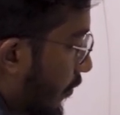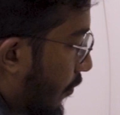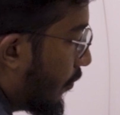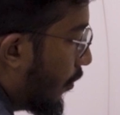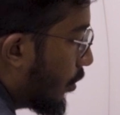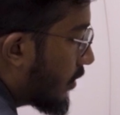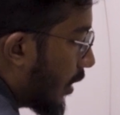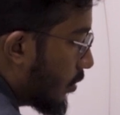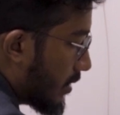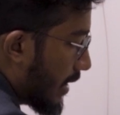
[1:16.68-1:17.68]

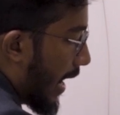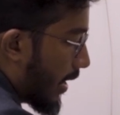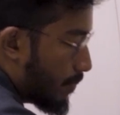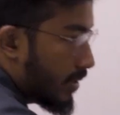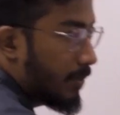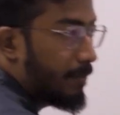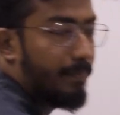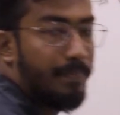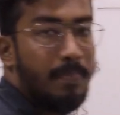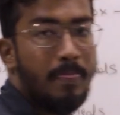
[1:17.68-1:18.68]
4000 RPM
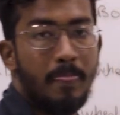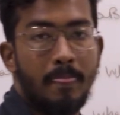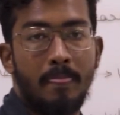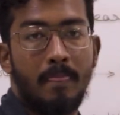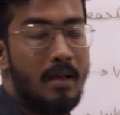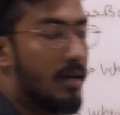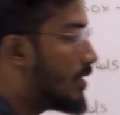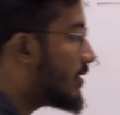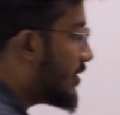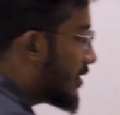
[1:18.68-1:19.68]

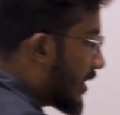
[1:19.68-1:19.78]
is the